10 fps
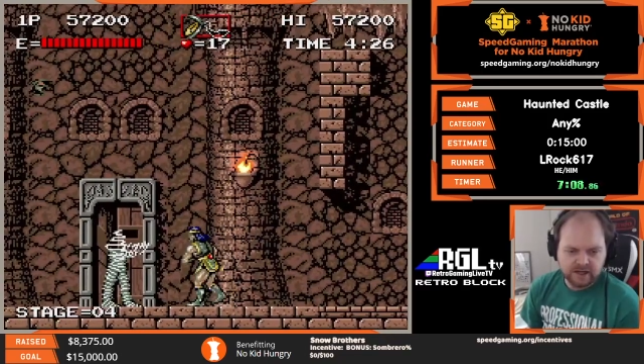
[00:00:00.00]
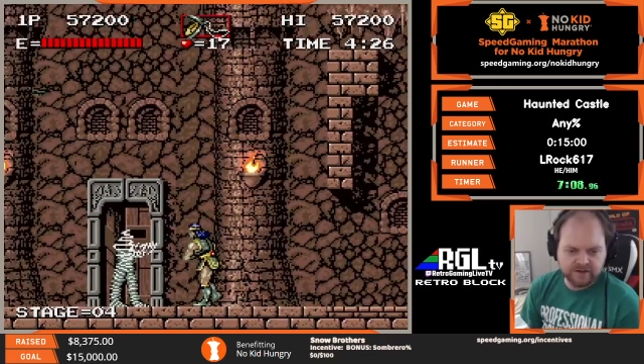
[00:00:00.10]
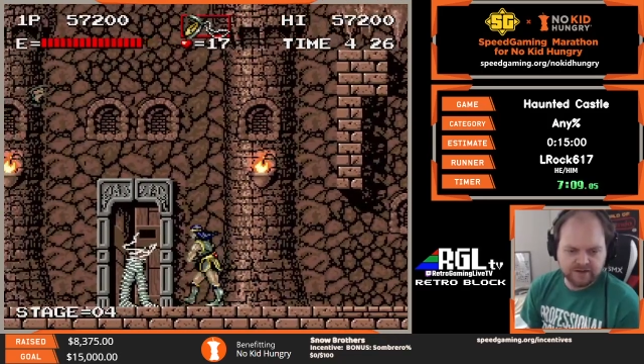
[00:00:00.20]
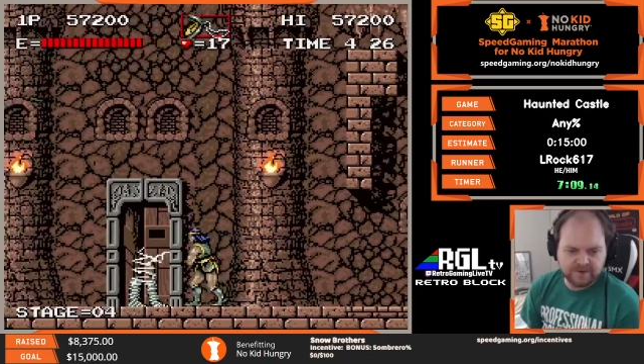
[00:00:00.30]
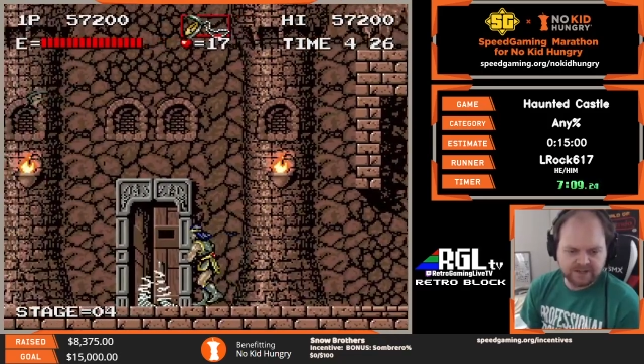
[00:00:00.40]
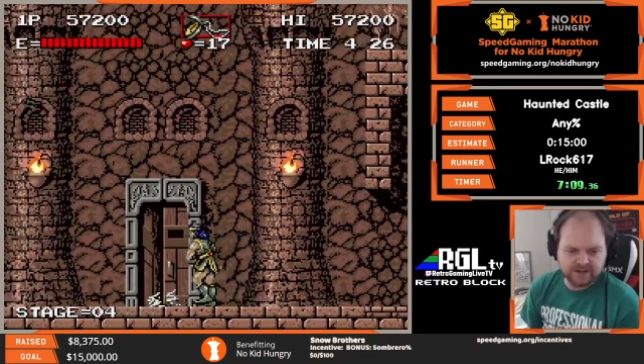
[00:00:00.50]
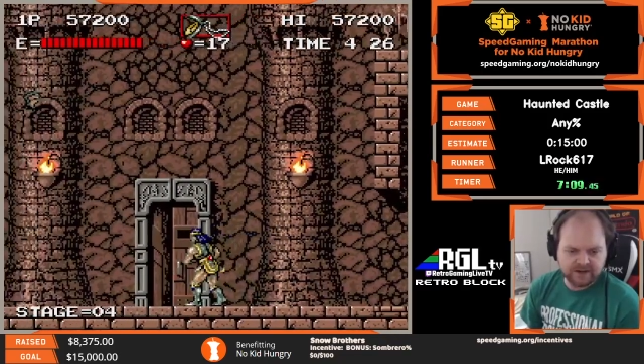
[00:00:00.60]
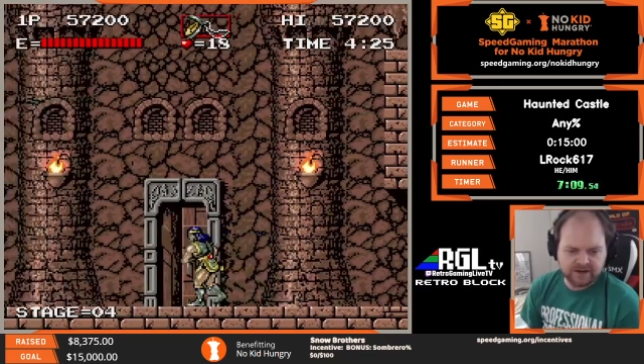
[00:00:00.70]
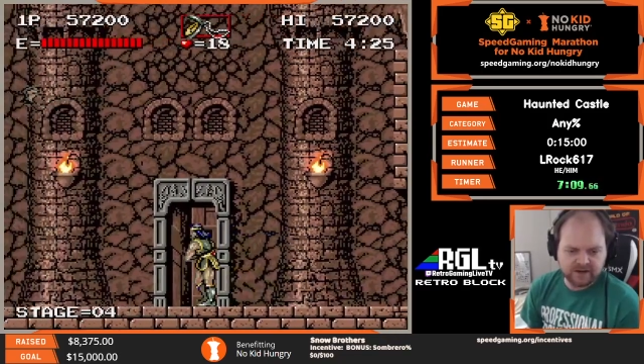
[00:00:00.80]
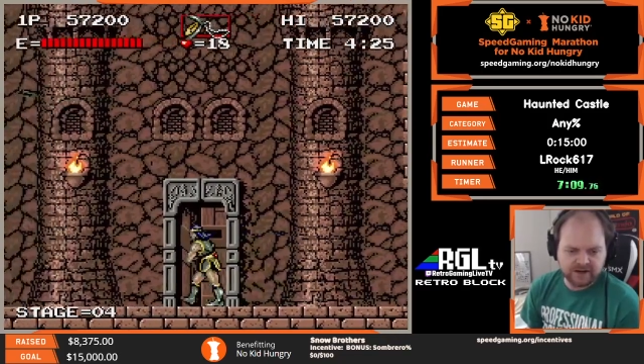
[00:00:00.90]
I always make sure
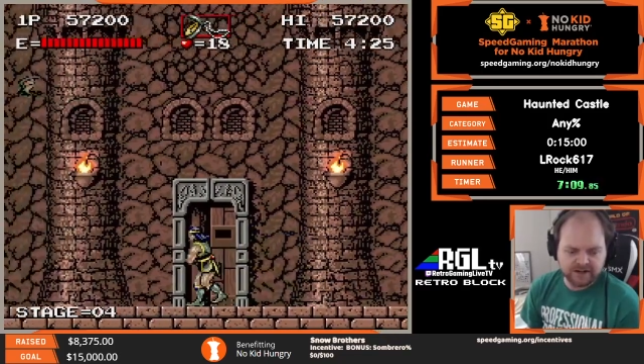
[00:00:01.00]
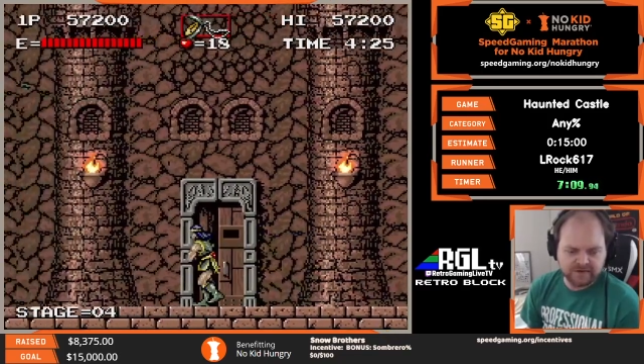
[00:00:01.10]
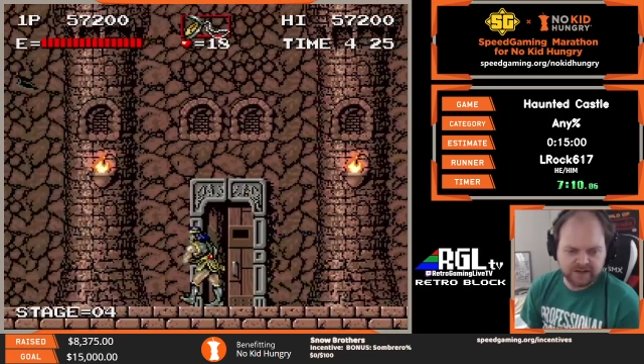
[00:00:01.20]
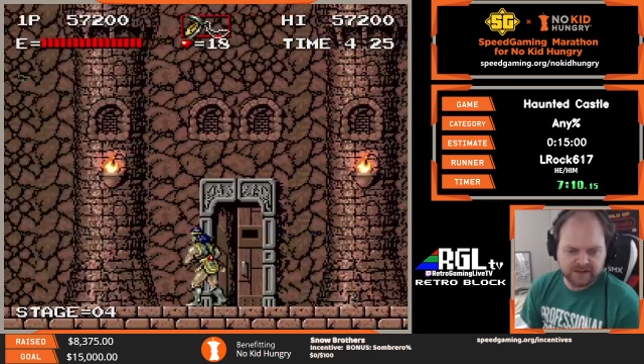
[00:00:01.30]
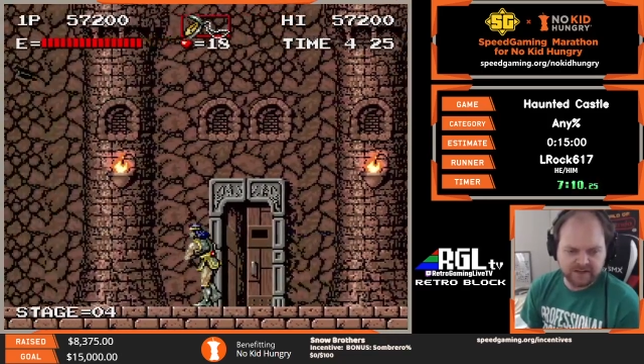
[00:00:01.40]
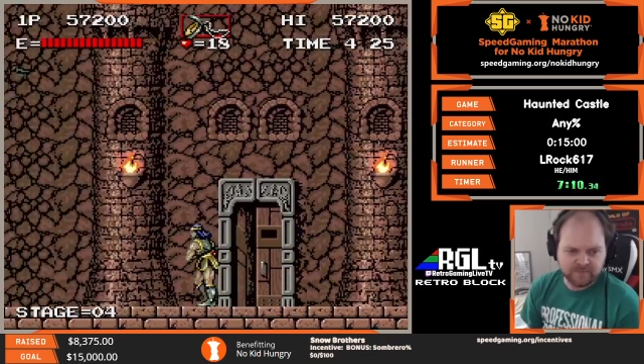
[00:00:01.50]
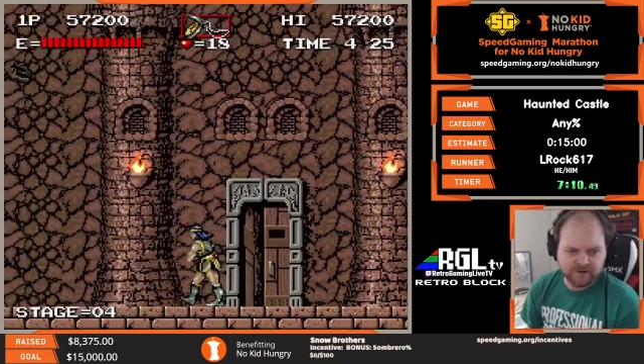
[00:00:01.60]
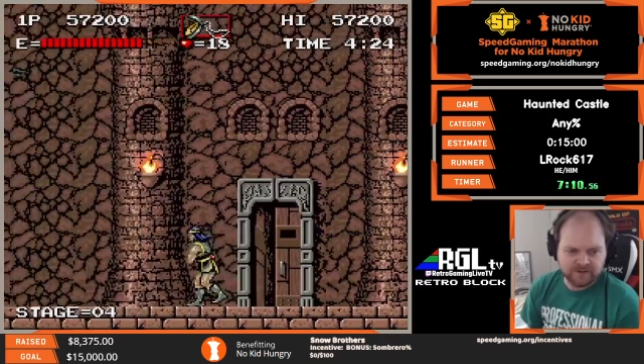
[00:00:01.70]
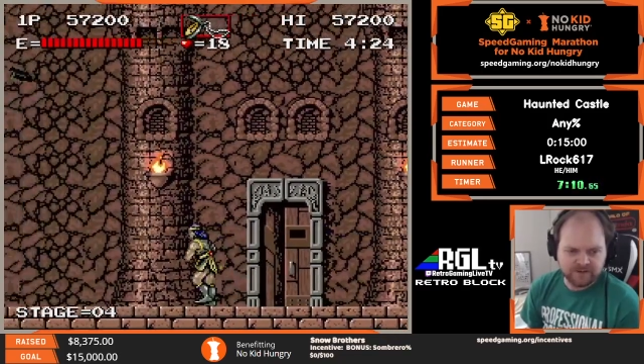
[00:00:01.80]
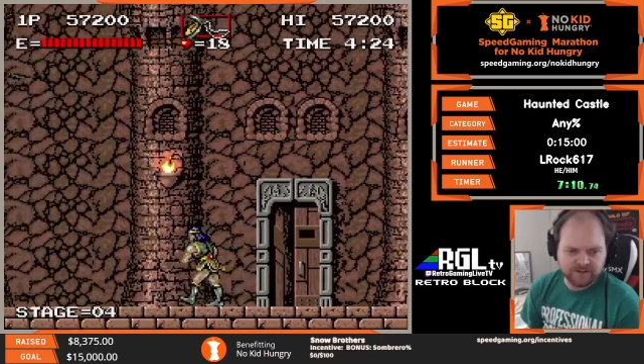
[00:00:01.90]
I crouch when I hit the
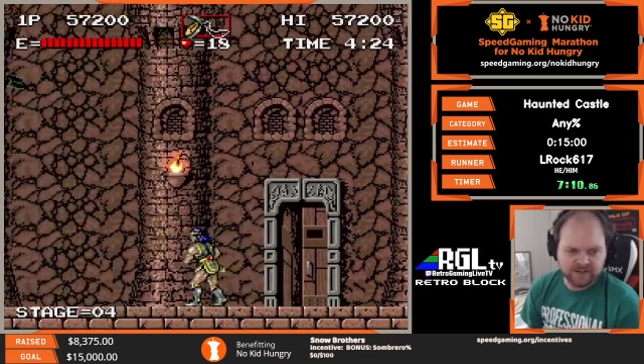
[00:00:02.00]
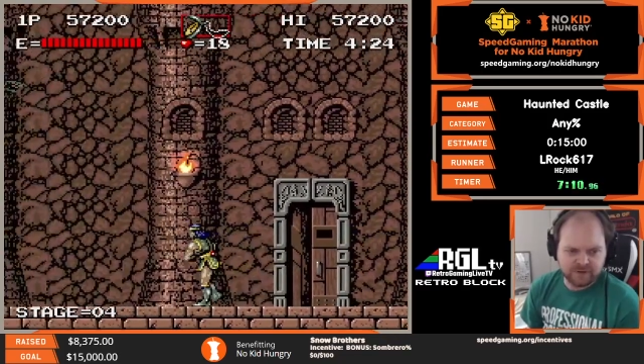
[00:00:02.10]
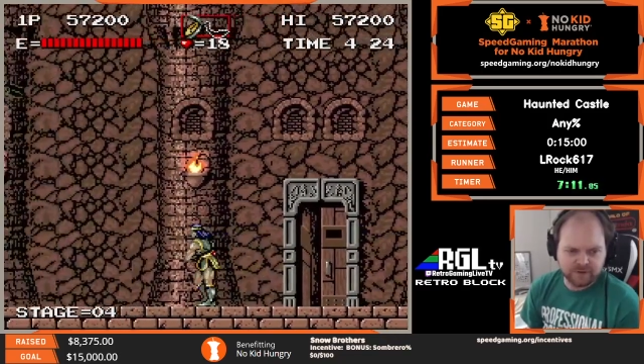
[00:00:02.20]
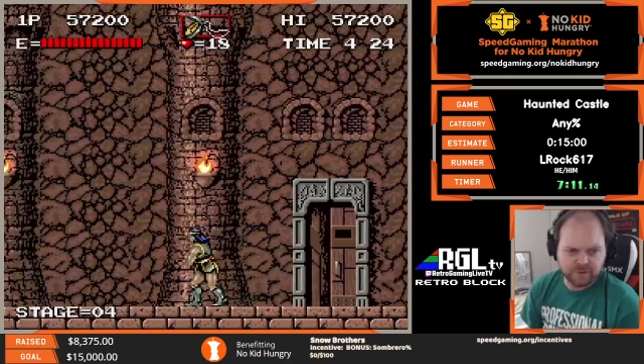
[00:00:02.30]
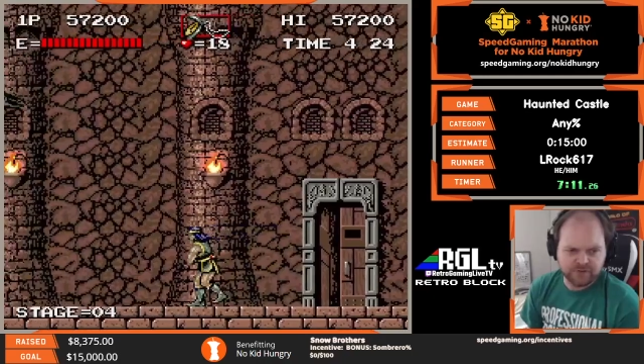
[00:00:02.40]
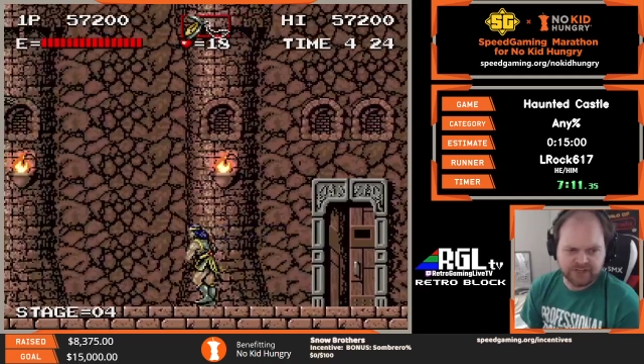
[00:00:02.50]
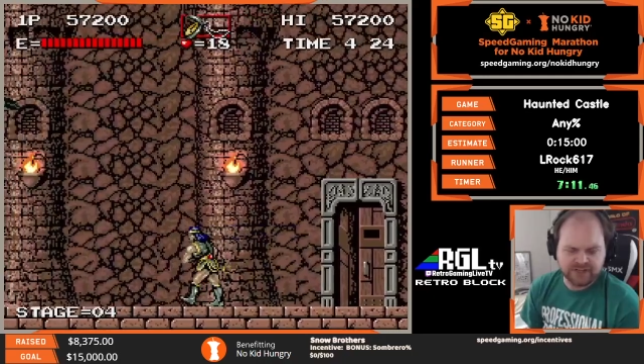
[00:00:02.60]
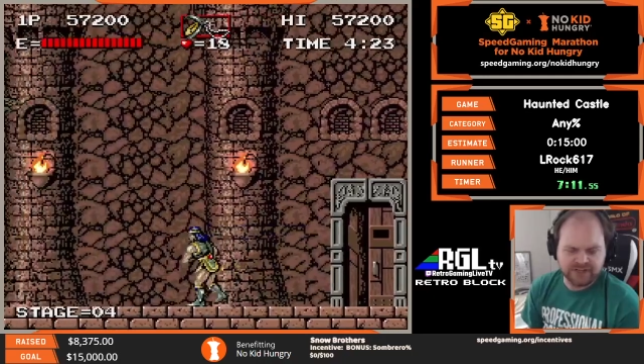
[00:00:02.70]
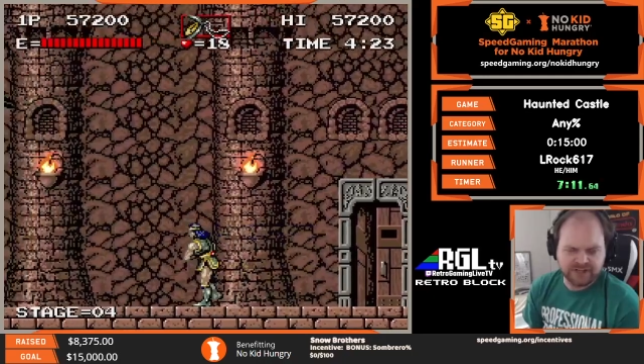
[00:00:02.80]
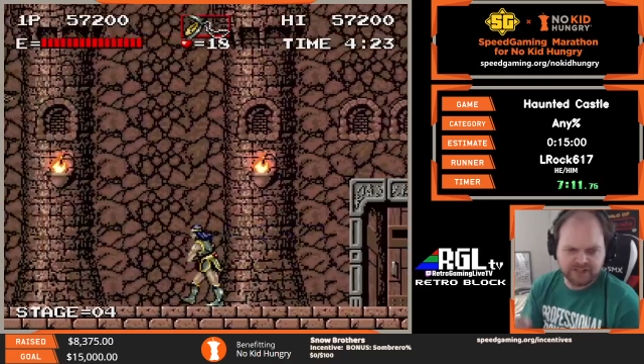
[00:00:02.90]
mummies. They throw
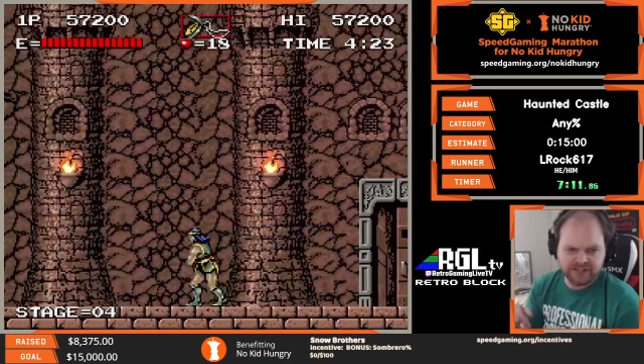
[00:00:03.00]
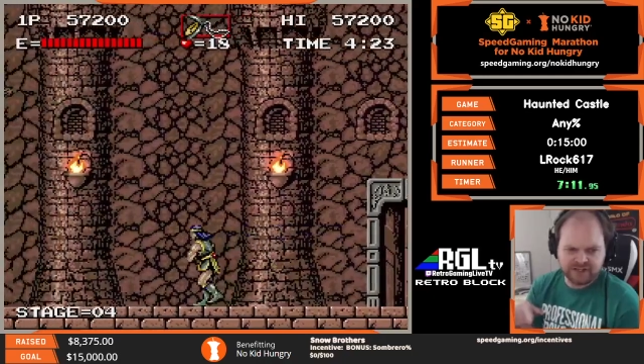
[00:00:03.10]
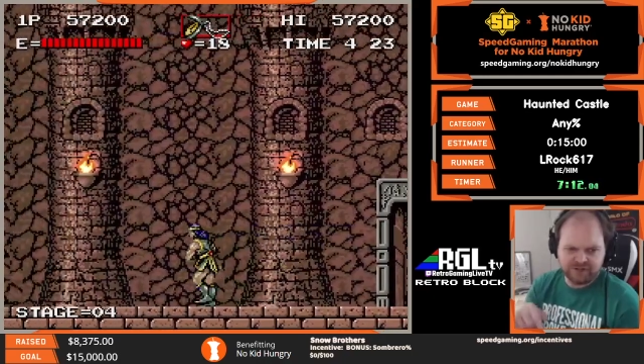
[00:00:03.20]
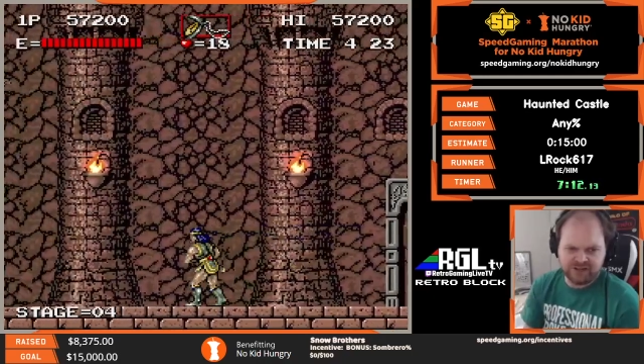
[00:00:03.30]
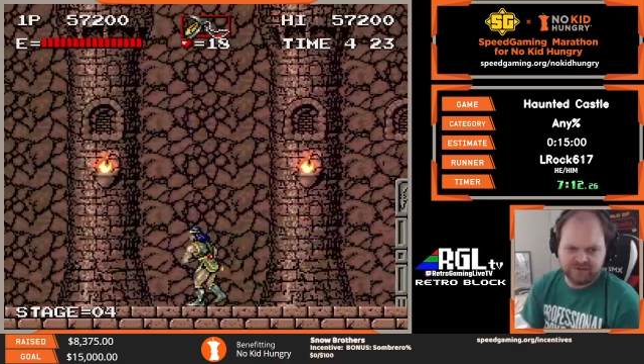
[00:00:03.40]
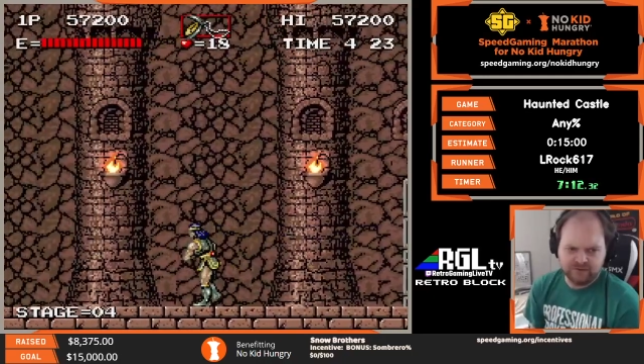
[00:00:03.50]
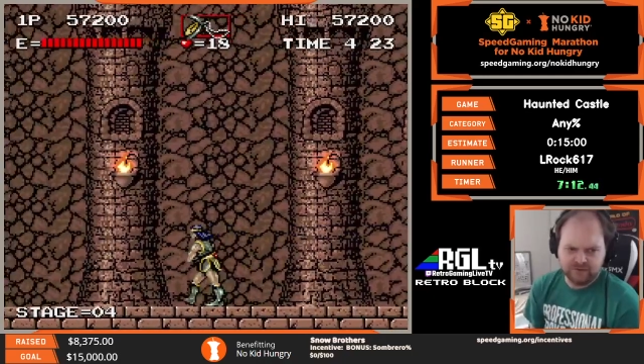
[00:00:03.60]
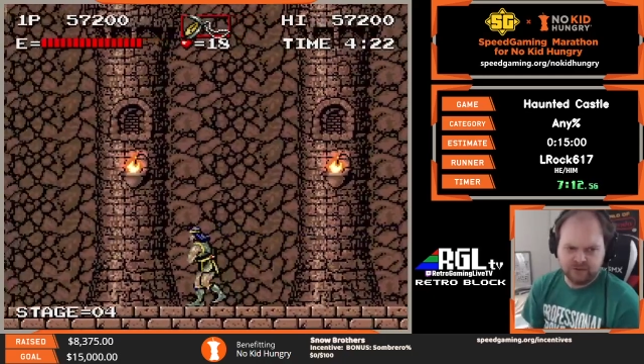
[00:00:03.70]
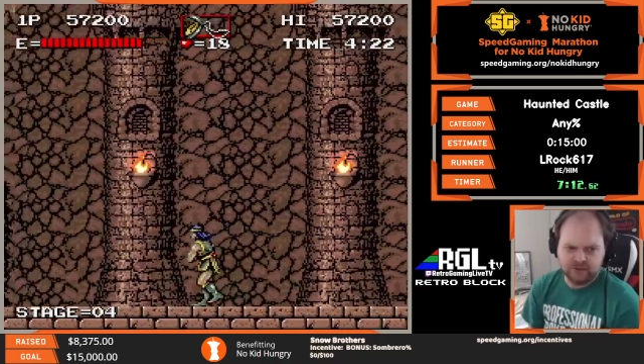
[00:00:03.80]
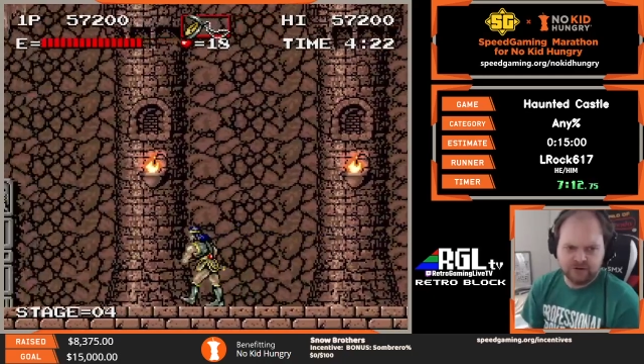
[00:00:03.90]
projectiles at you that have a
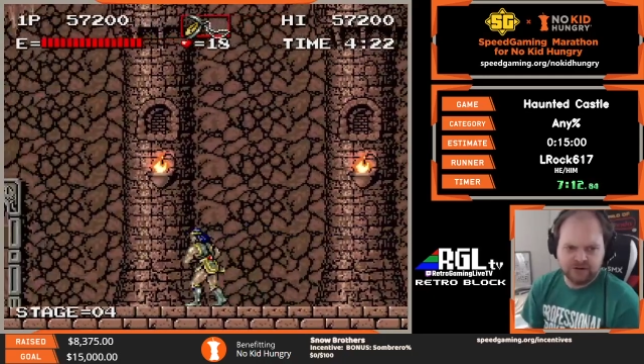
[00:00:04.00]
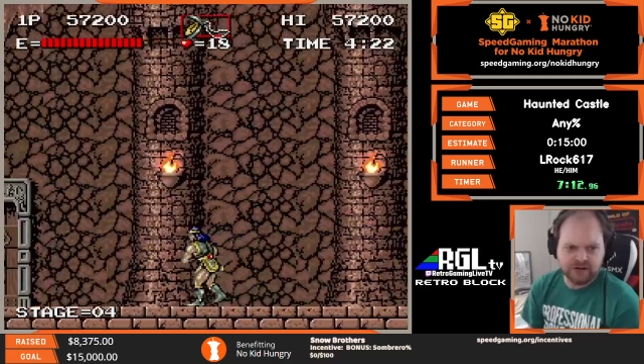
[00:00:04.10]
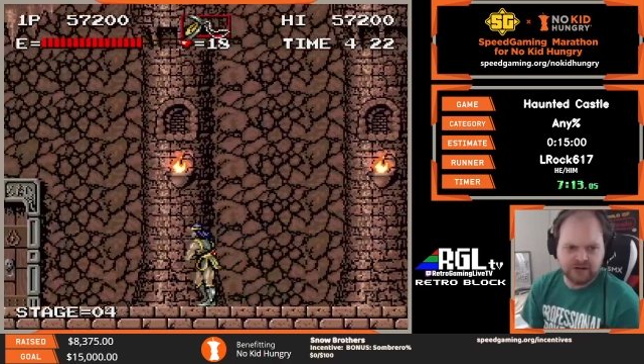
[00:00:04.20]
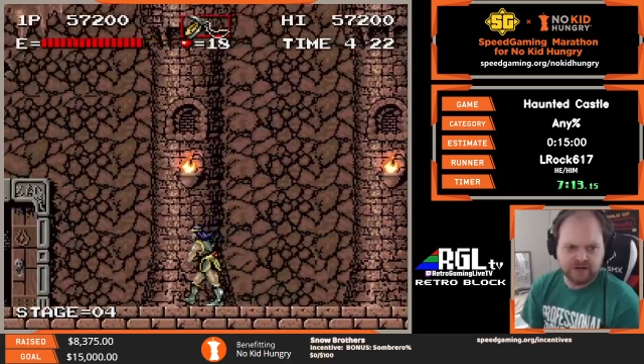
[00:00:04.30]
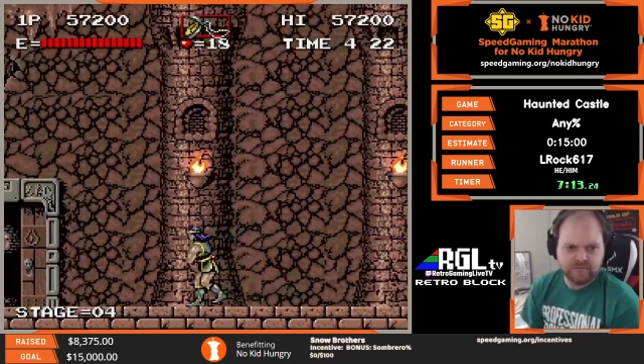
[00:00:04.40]
low arc,